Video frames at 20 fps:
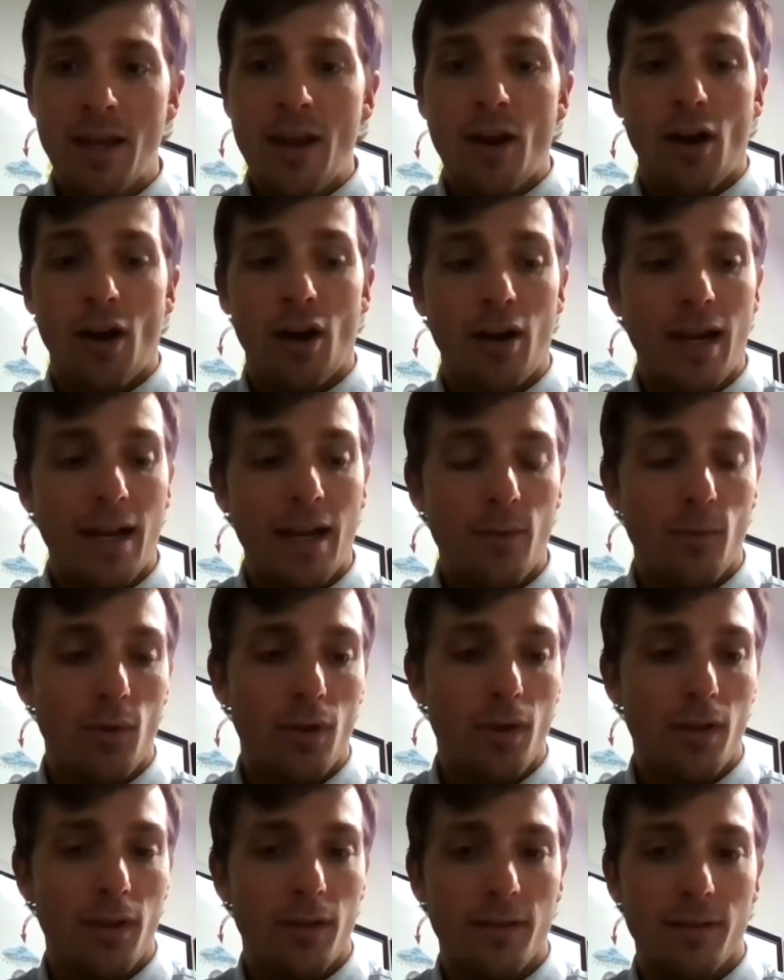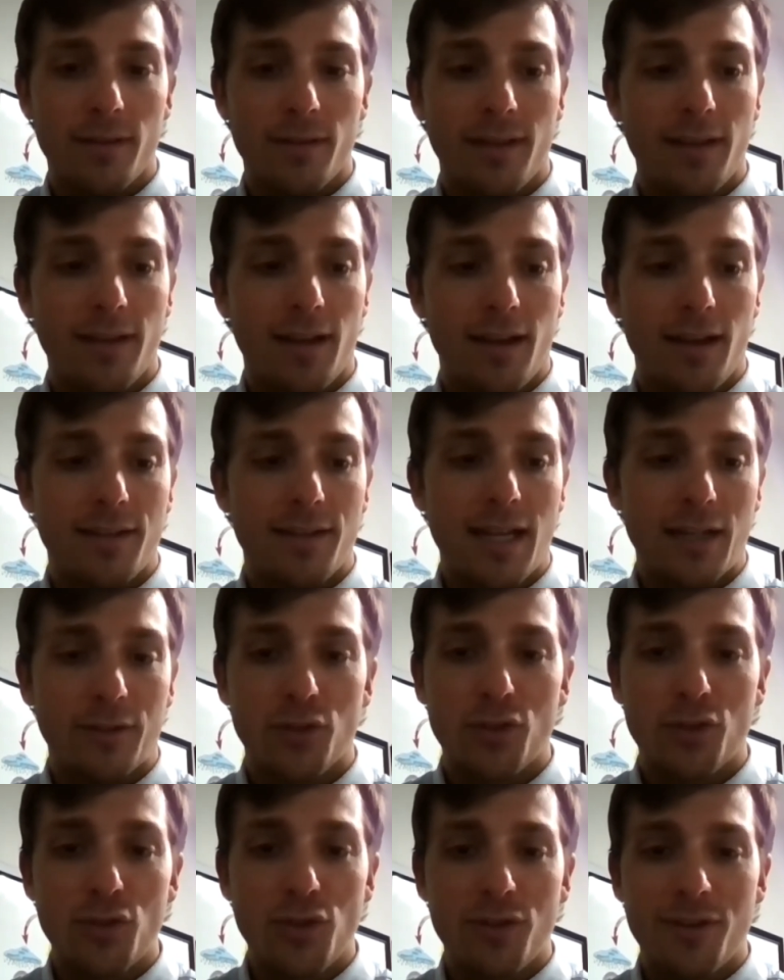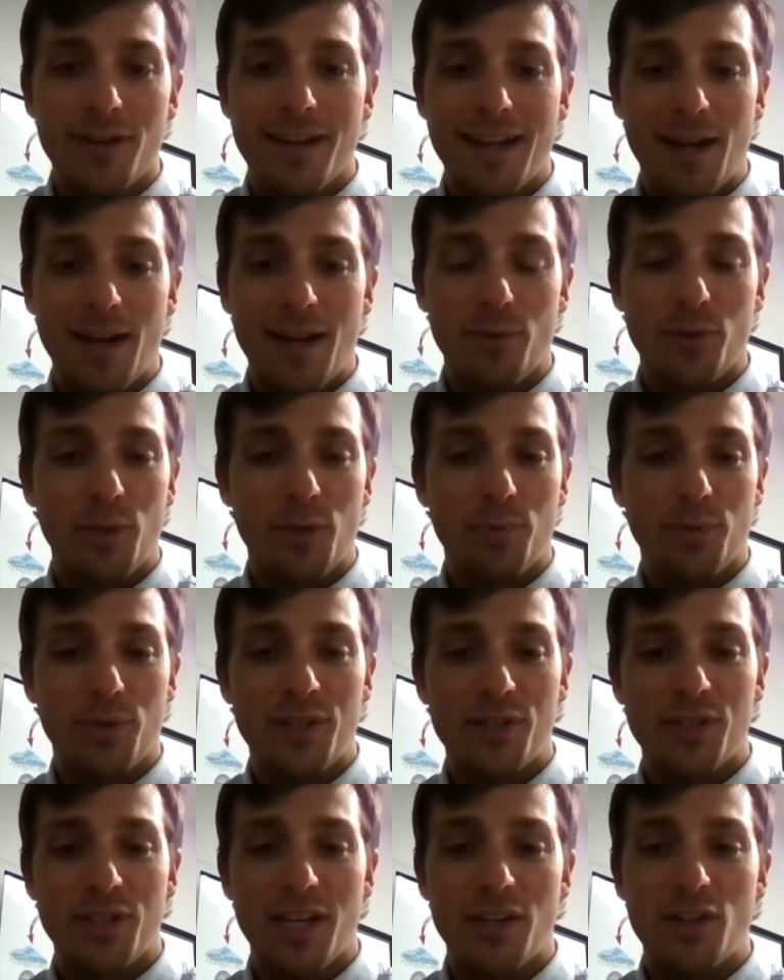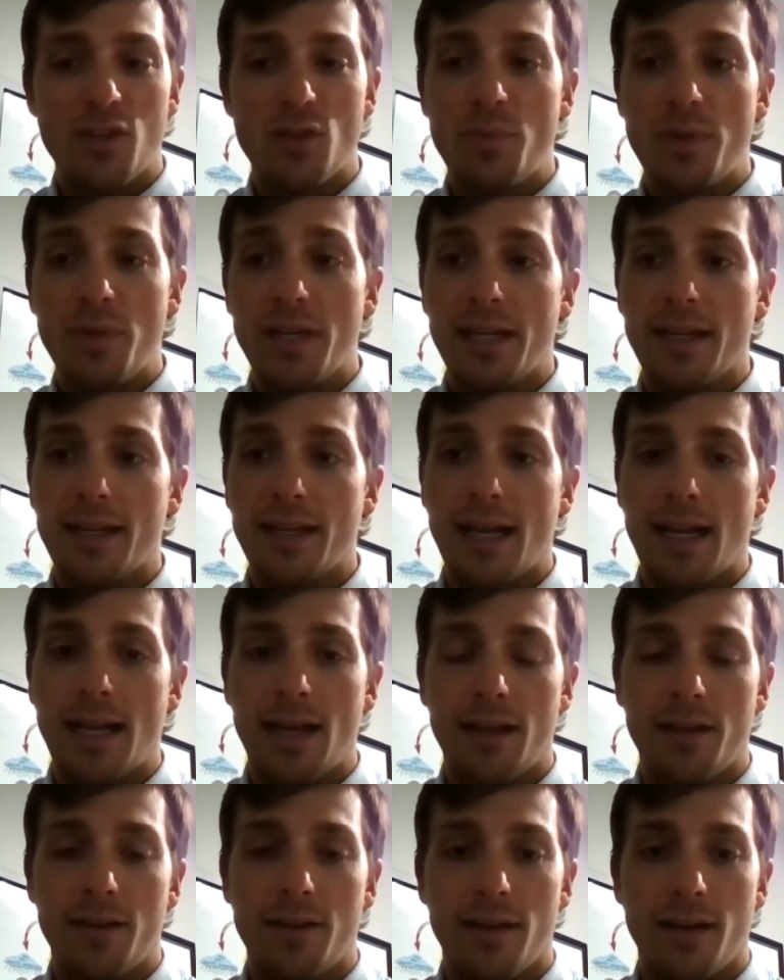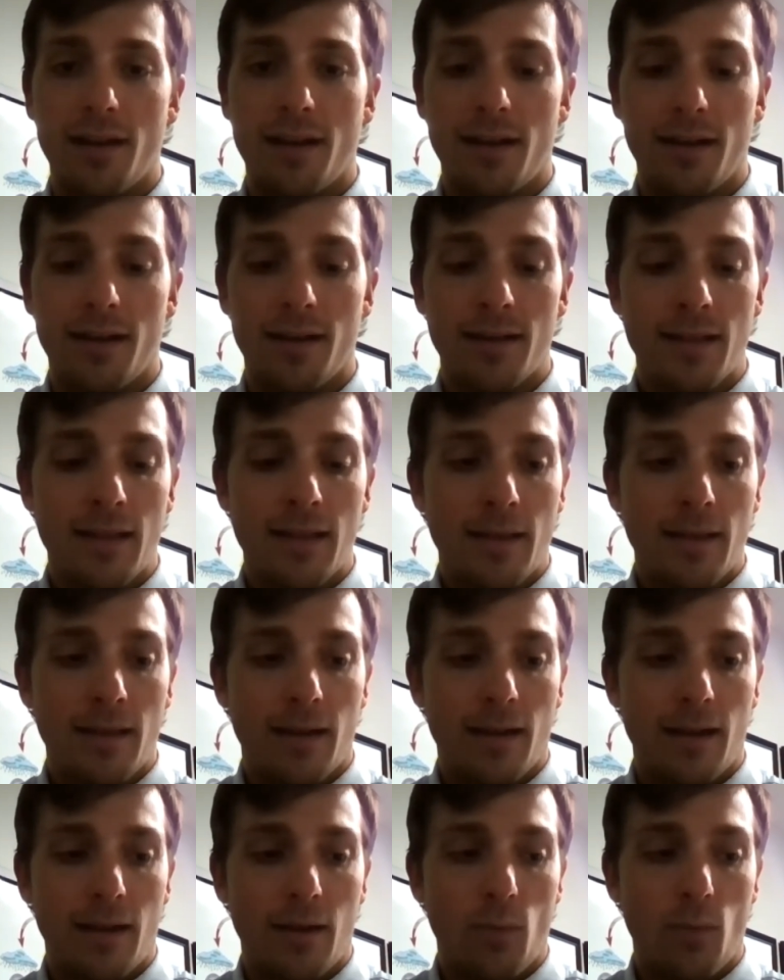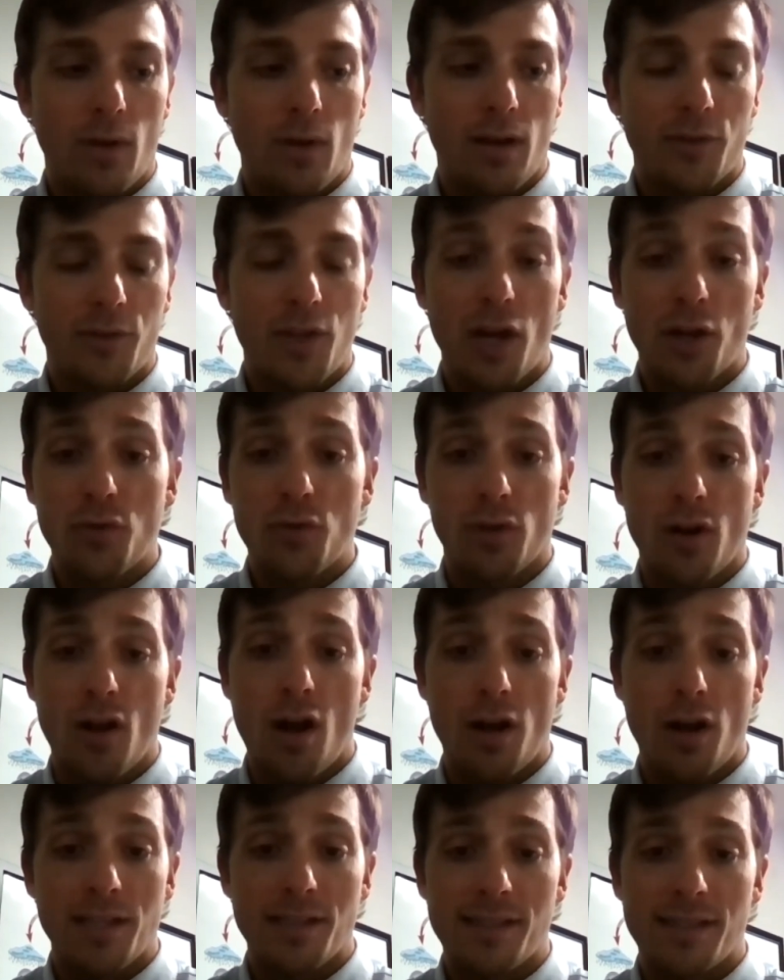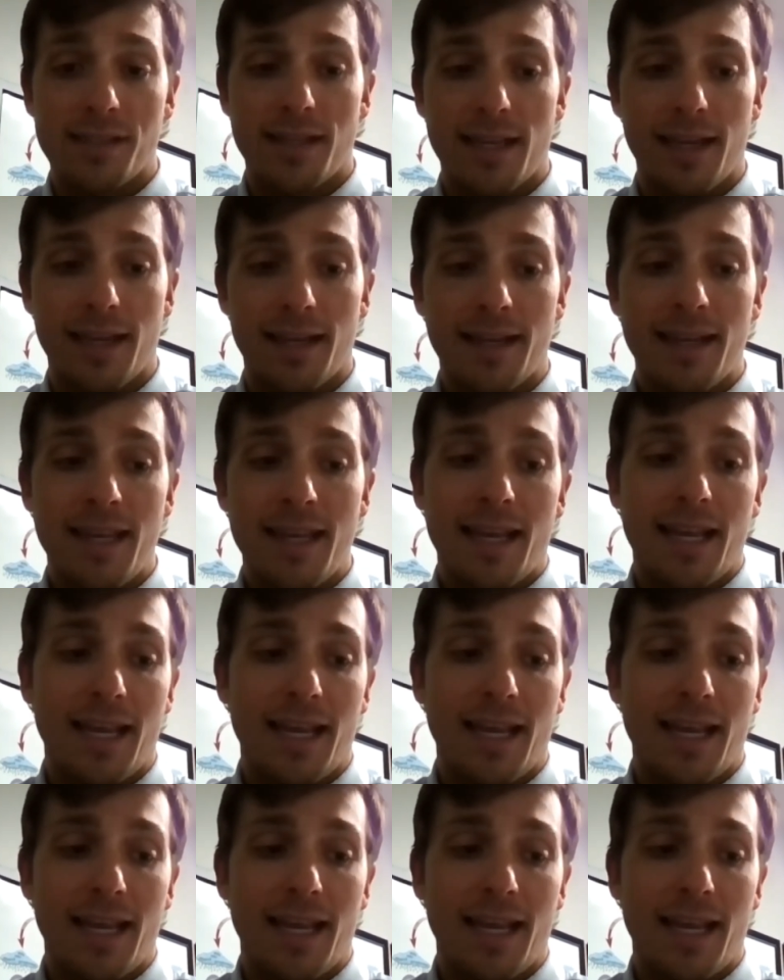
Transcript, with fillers: All right. Awesome. Well, uh, Dr. Soorya, I really appreciate you being on uh, uh, uh, talking to our audience today.